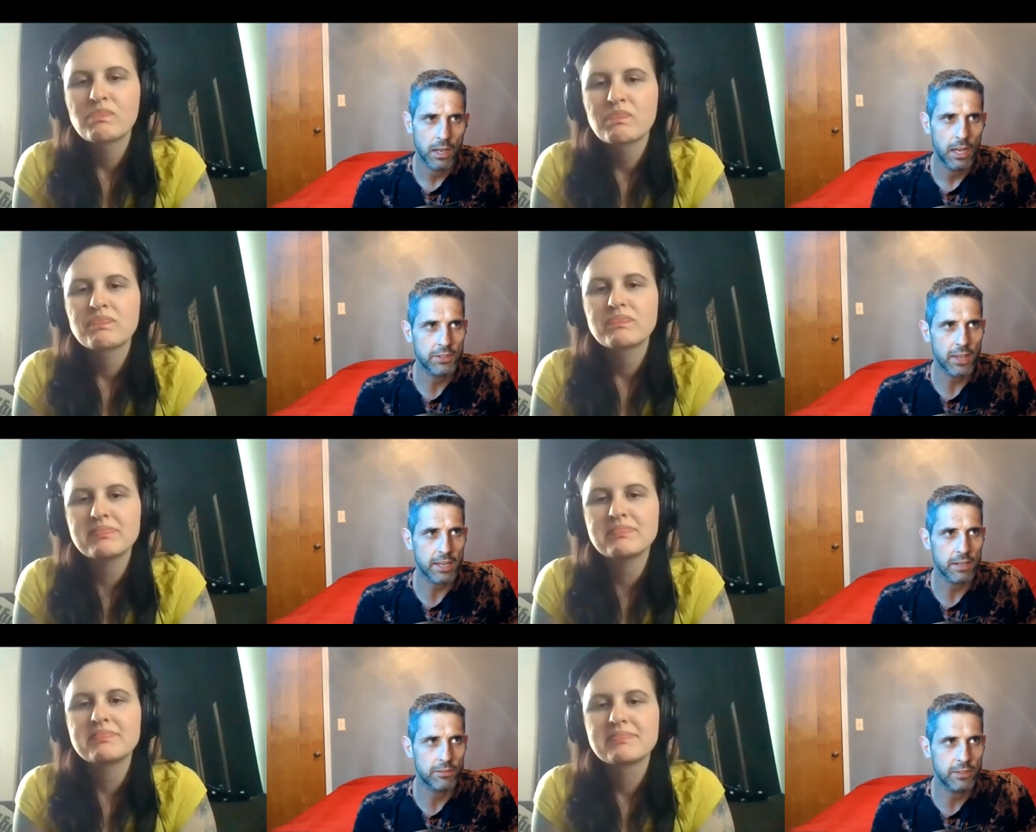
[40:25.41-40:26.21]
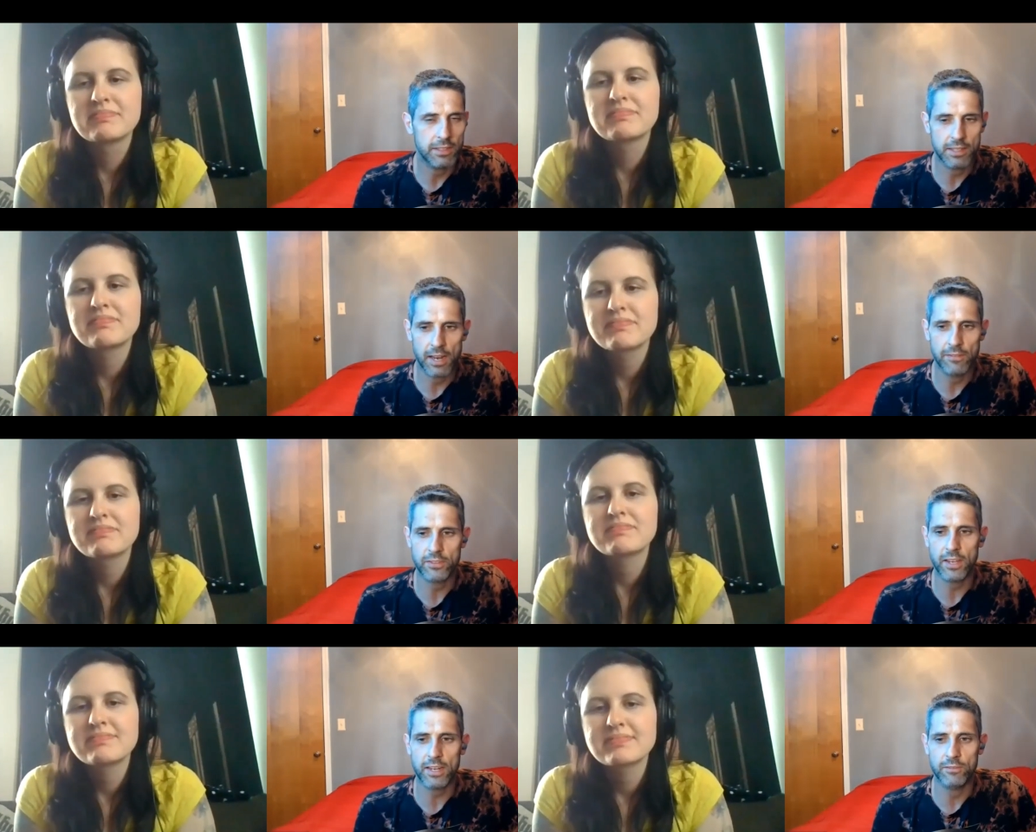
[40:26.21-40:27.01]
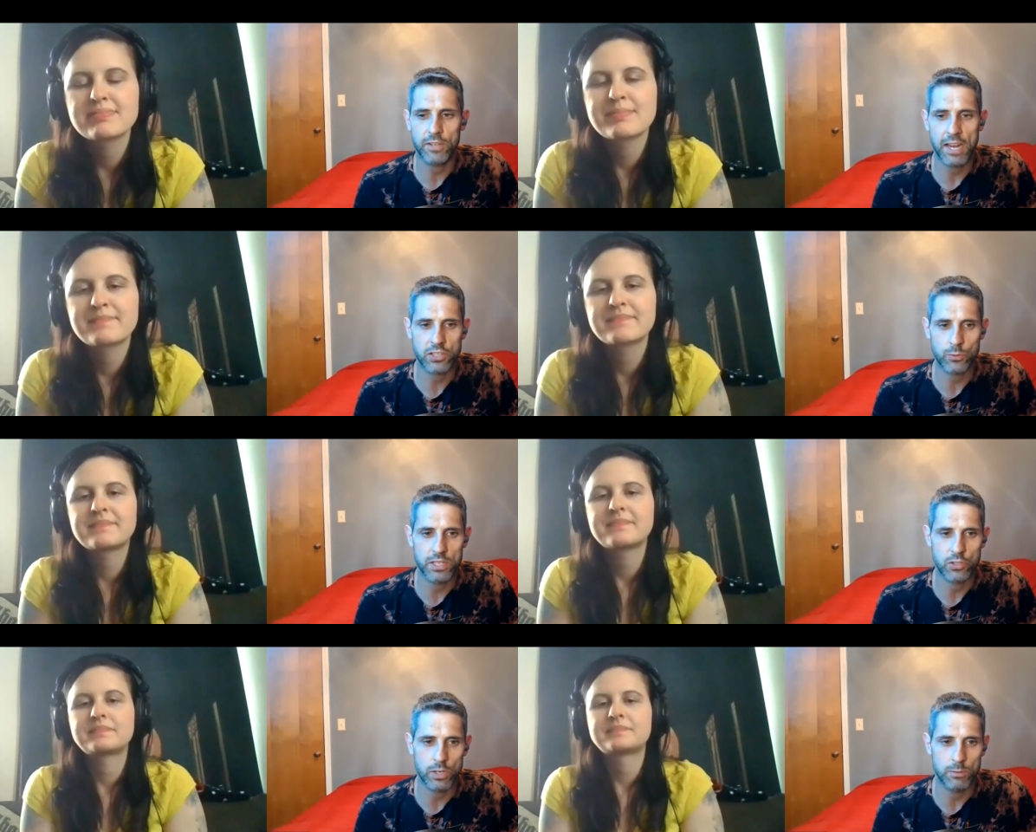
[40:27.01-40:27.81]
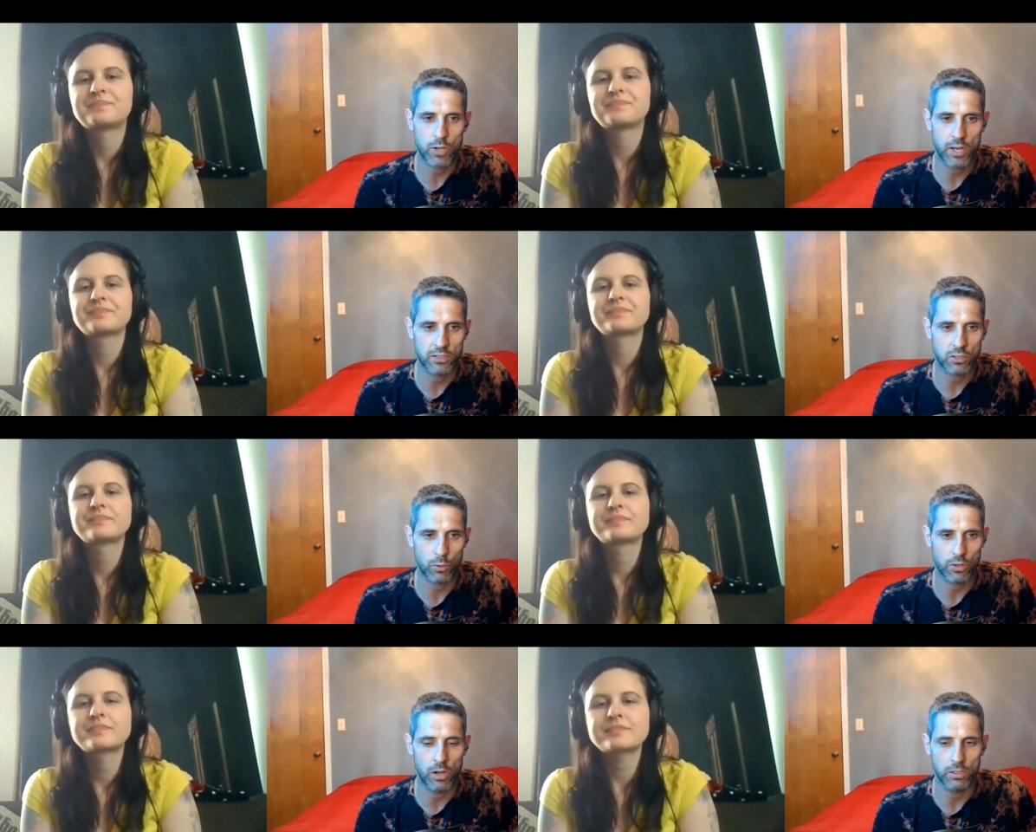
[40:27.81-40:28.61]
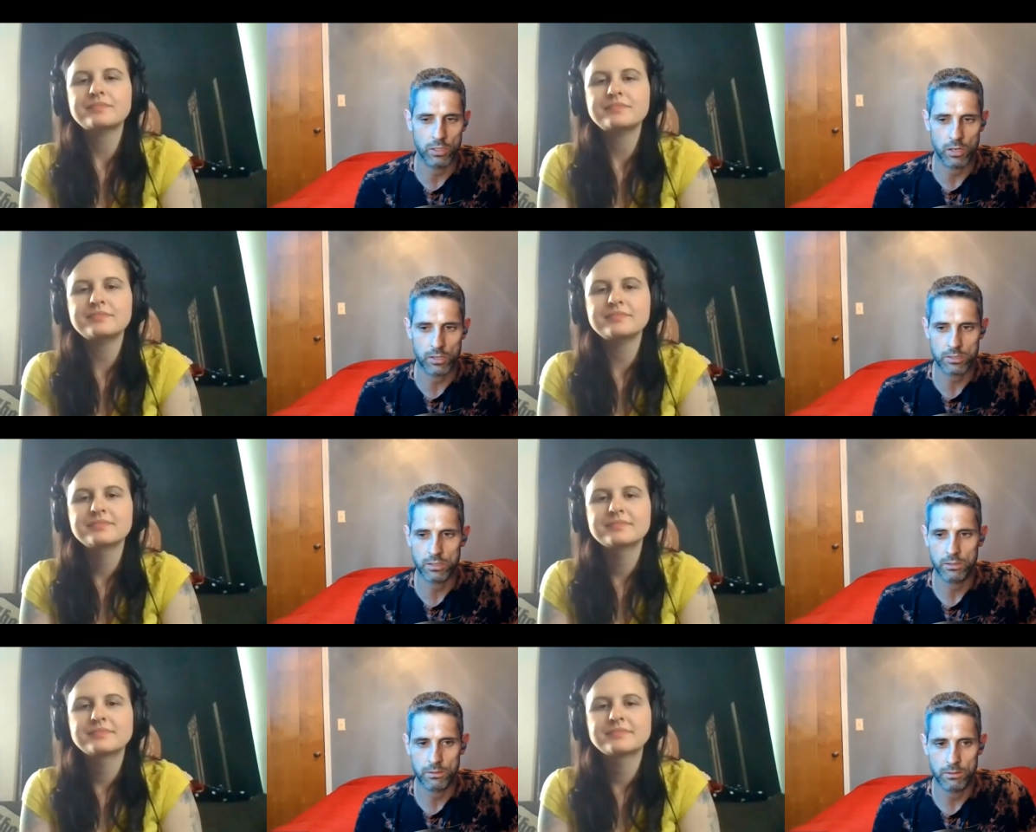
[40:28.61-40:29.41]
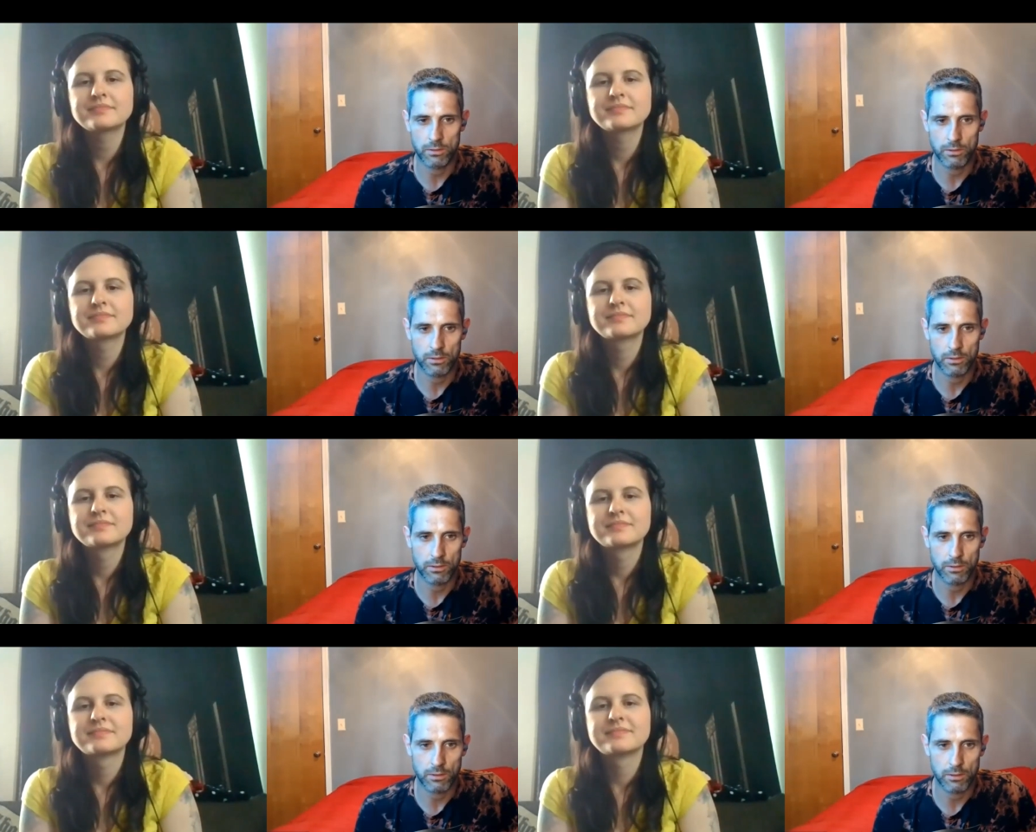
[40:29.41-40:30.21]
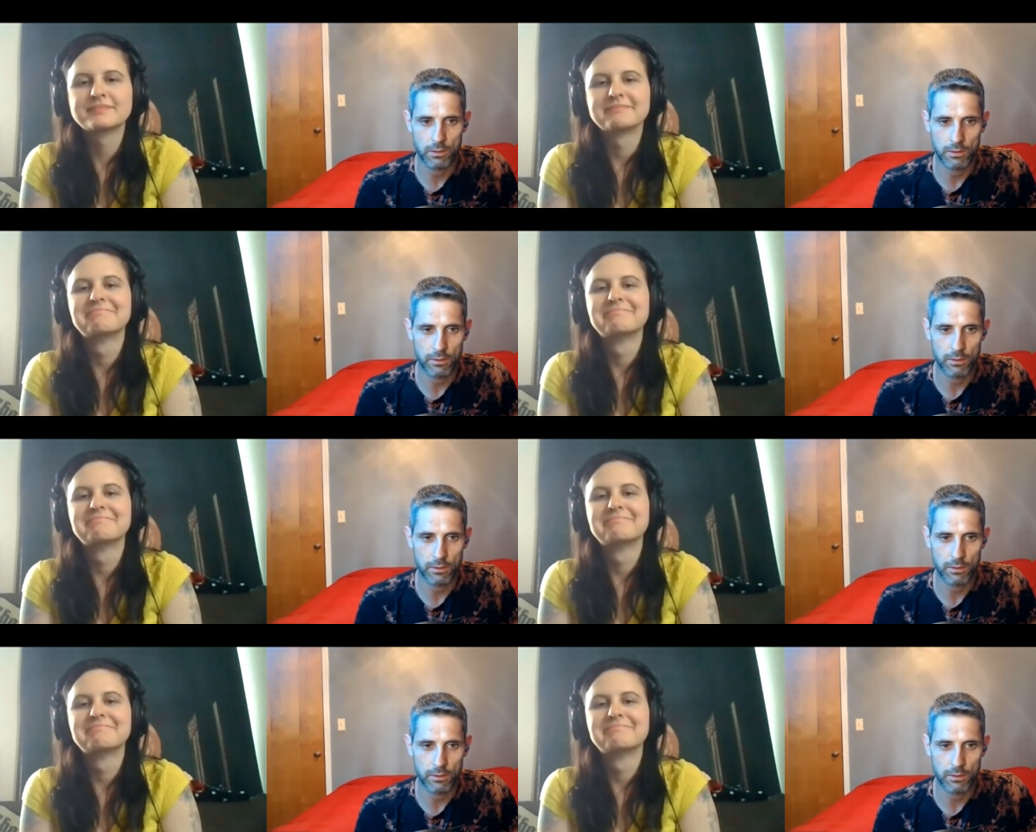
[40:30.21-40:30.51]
Speaker 1: It's like mm-hmm. if, if it's like if Tangerine Dream tried to score the Holocaust. Mm.